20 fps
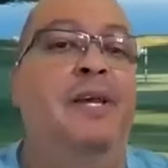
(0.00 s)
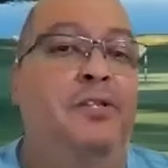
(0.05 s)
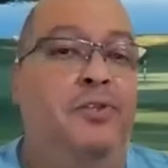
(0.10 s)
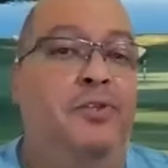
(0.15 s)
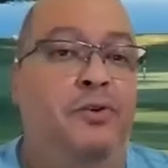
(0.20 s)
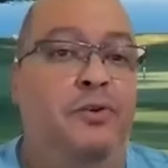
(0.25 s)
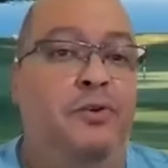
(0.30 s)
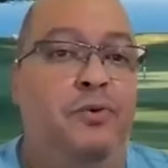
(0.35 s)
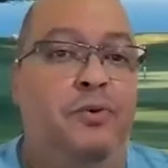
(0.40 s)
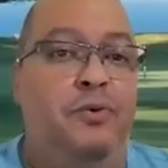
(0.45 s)

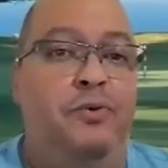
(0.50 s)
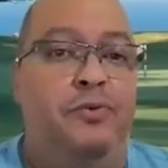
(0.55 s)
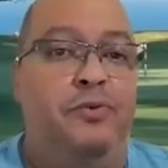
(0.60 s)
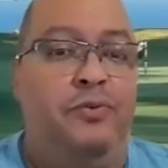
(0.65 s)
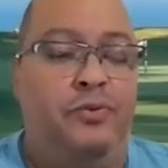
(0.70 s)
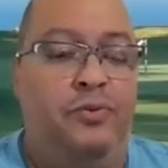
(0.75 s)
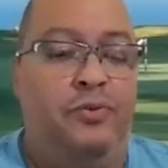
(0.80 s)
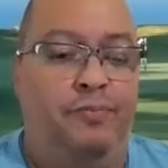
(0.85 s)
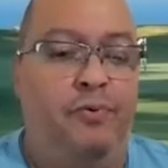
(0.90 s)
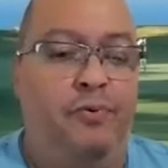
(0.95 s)
to
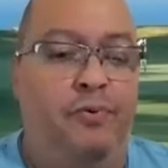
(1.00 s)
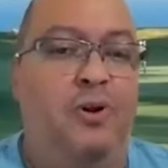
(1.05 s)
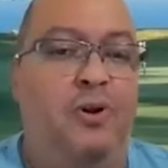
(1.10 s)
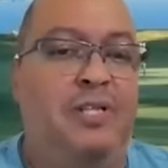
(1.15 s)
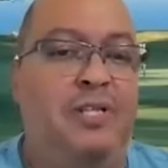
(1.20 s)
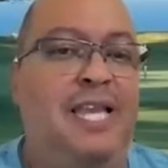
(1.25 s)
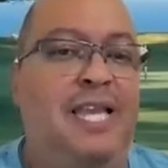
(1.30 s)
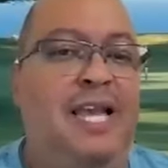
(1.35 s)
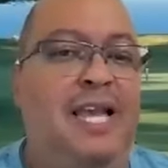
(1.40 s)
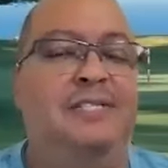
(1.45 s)

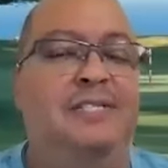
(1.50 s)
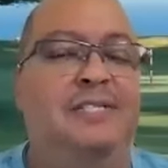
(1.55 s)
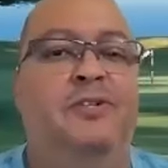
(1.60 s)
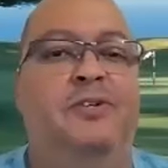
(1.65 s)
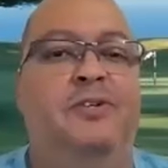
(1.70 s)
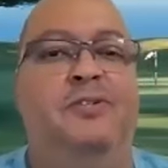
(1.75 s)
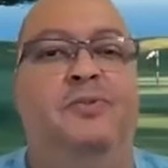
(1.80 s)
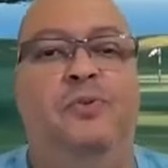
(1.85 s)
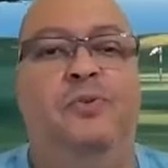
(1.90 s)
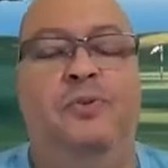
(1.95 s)
broadcast
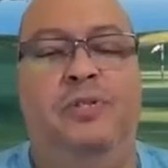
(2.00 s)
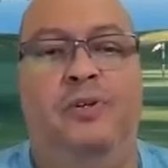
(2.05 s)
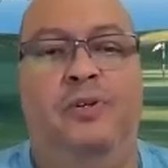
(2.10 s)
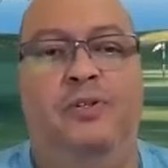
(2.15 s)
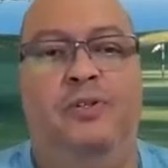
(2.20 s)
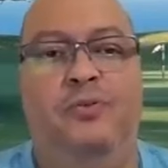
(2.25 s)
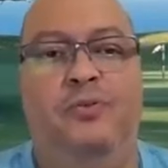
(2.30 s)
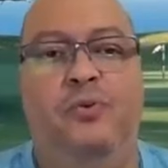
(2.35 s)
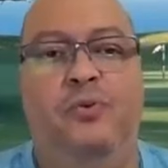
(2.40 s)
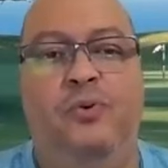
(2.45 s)

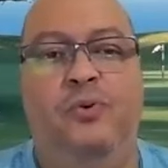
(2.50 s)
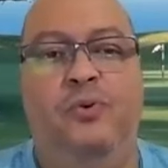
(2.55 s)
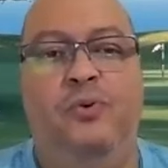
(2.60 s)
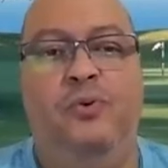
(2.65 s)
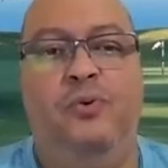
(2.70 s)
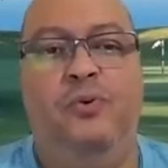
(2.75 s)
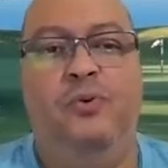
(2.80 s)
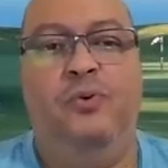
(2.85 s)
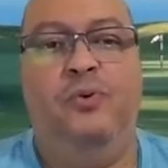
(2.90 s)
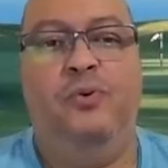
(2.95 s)
their
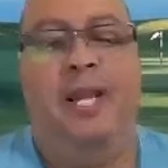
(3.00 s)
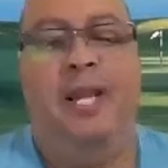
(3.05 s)
tour.